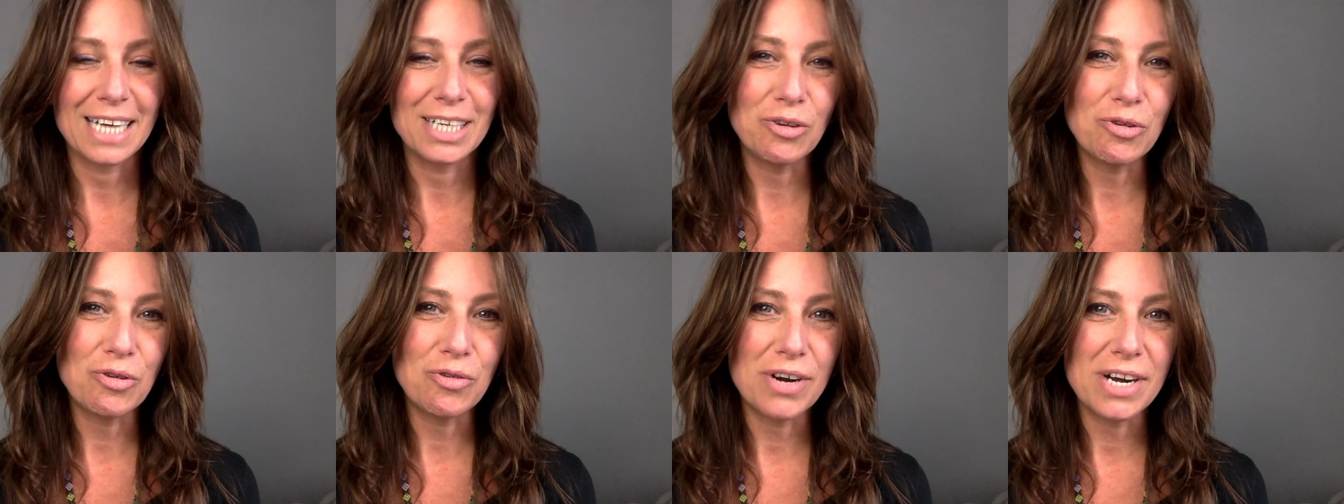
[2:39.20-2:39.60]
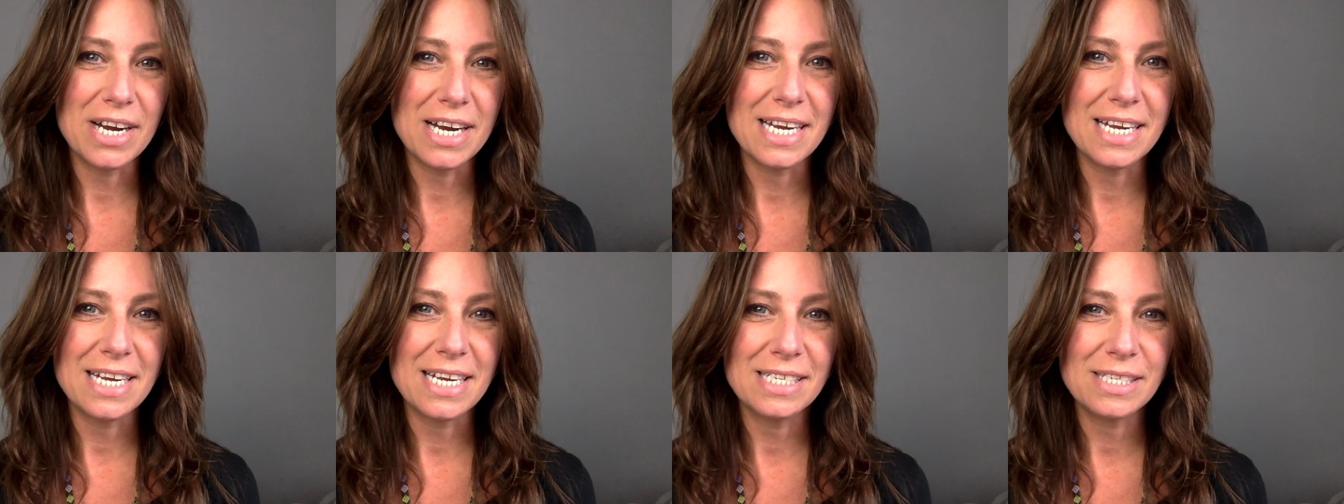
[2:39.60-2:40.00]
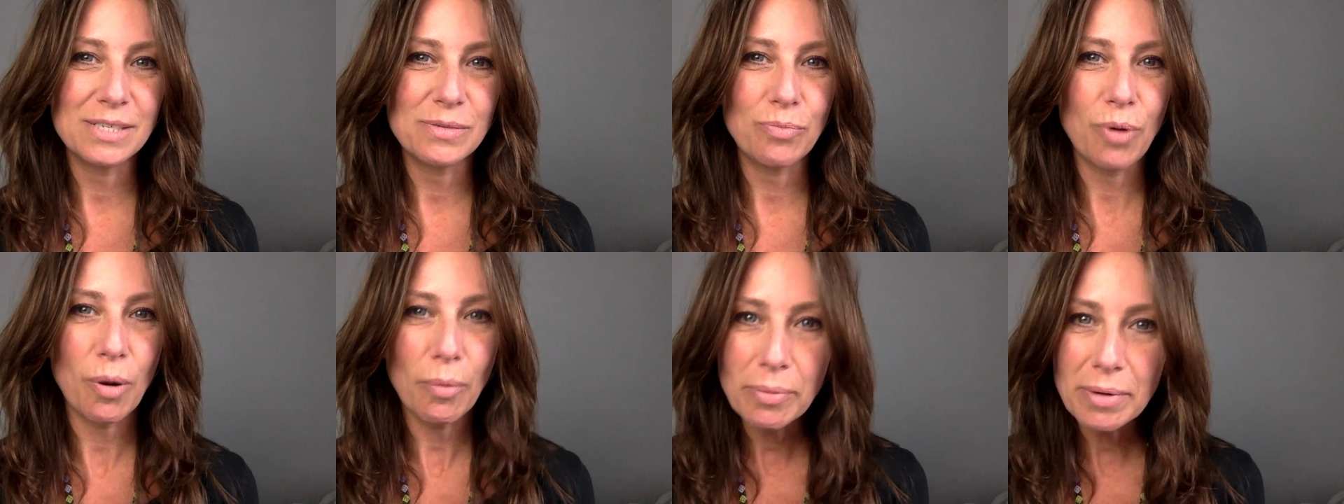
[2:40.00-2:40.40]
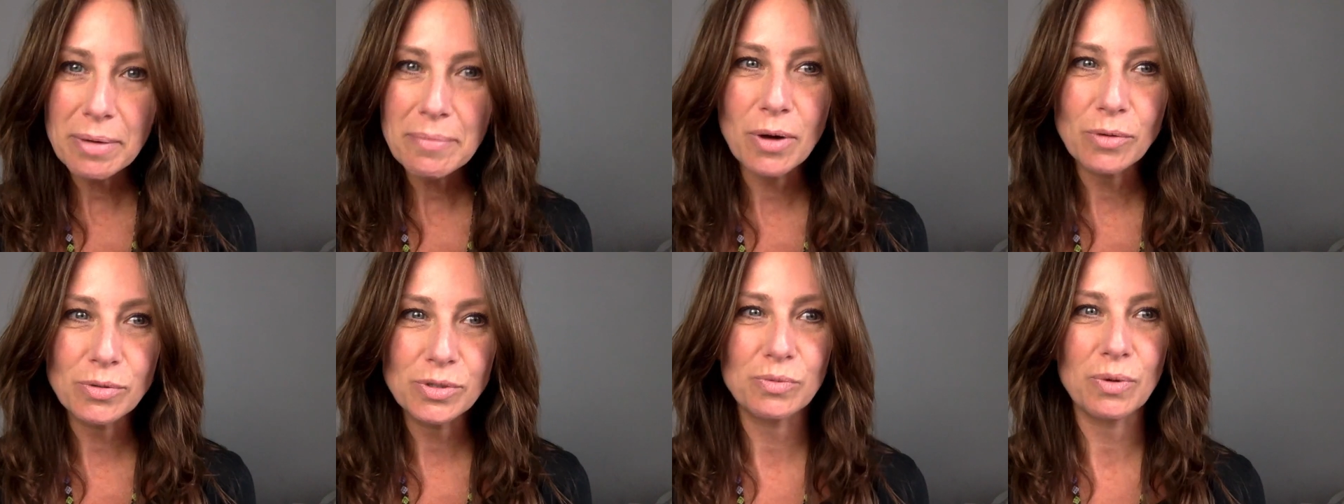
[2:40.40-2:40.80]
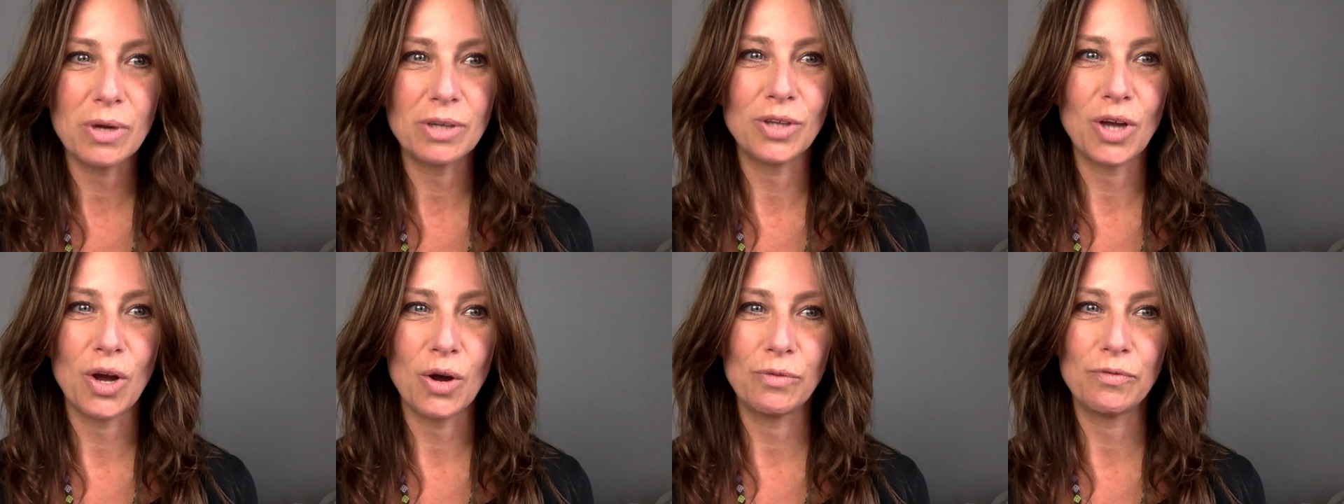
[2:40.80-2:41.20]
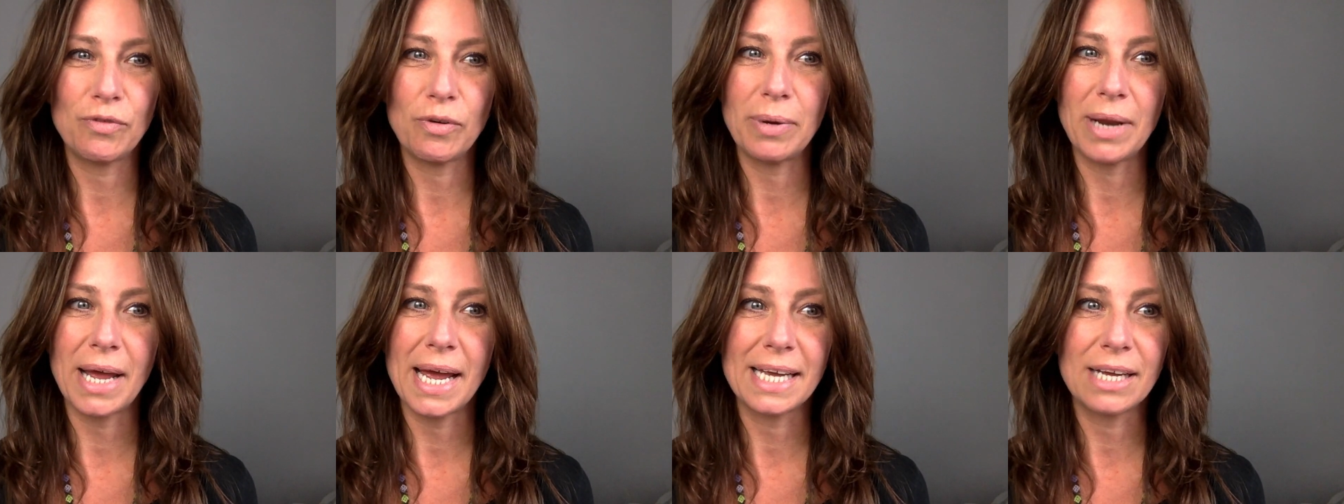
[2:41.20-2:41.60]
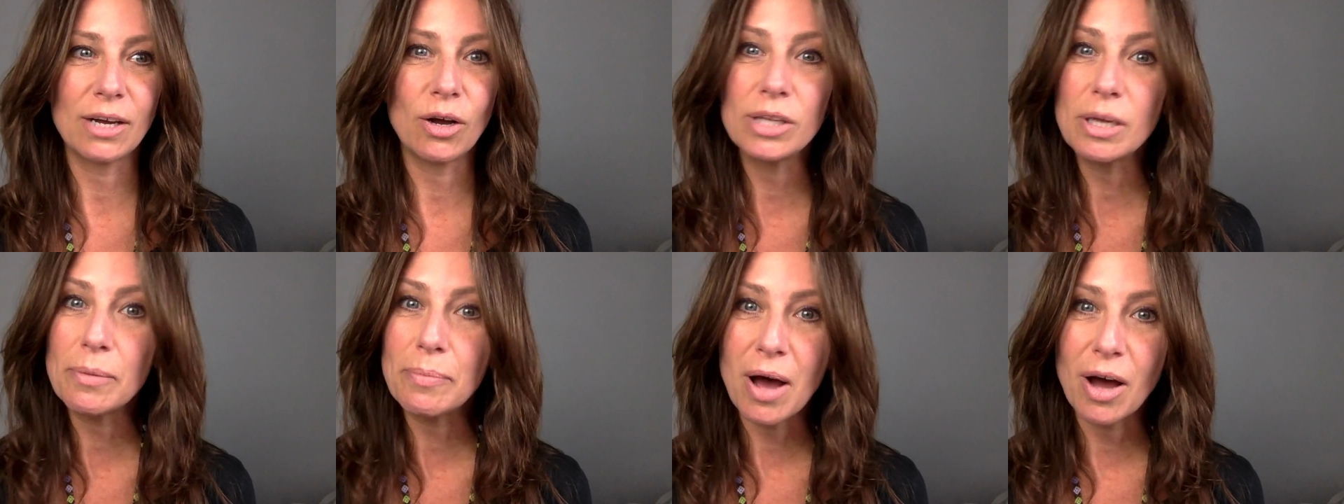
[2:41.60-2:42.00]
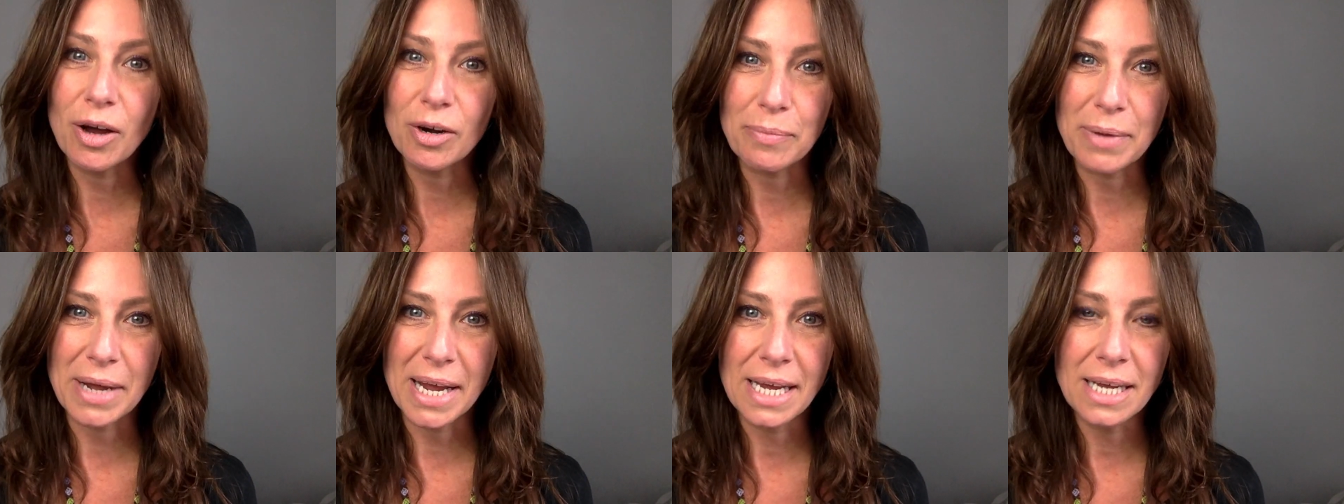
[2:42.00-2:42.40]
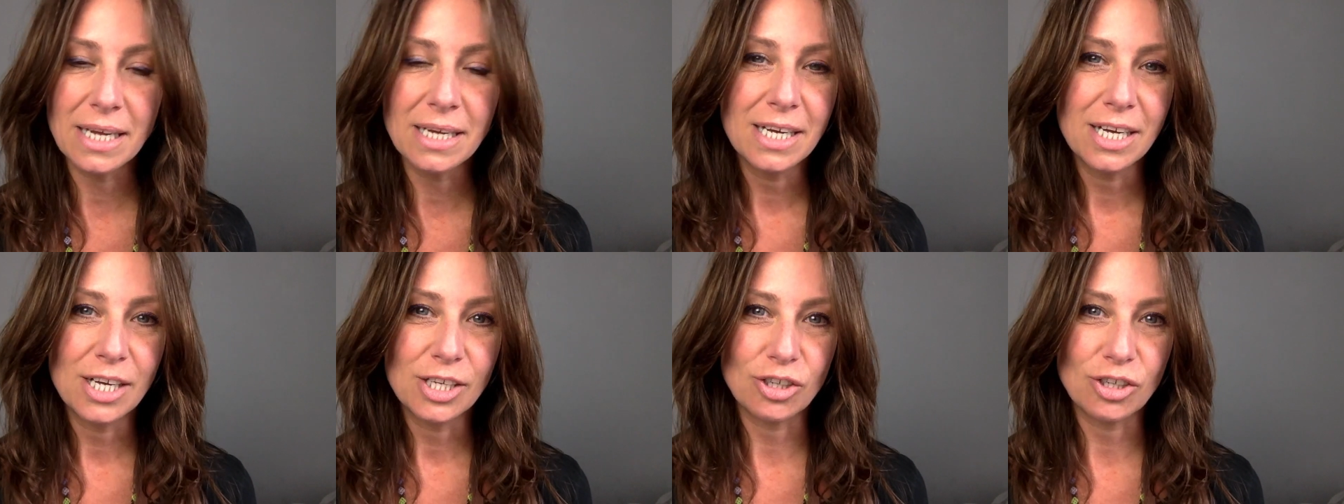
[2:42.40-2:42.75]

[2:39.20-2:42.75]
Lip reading: Laura is probably most well known for playing Cully Barnaby,